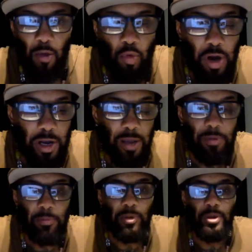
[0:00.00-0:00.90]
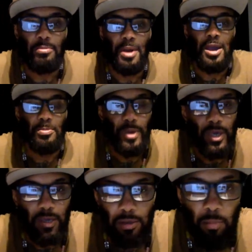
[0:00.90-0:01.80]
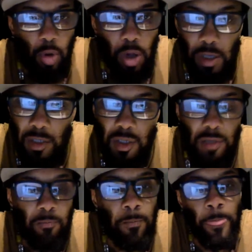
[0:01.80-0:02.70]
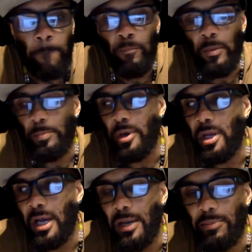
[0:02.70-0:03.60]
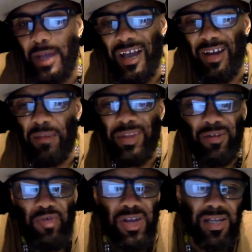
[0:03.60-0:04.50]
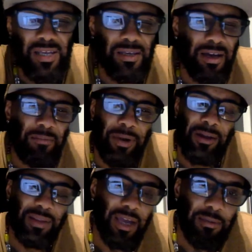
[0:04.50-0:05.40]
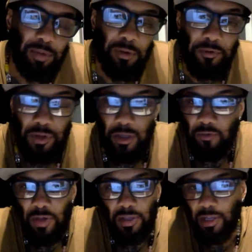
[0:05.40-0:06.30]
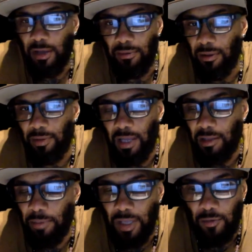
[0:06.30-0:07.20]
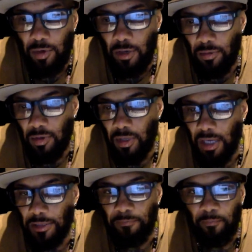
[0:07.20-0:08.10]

wherever it might be, in the malls, but I'm not really about that, but for some reason I'm not the best when it comes to that.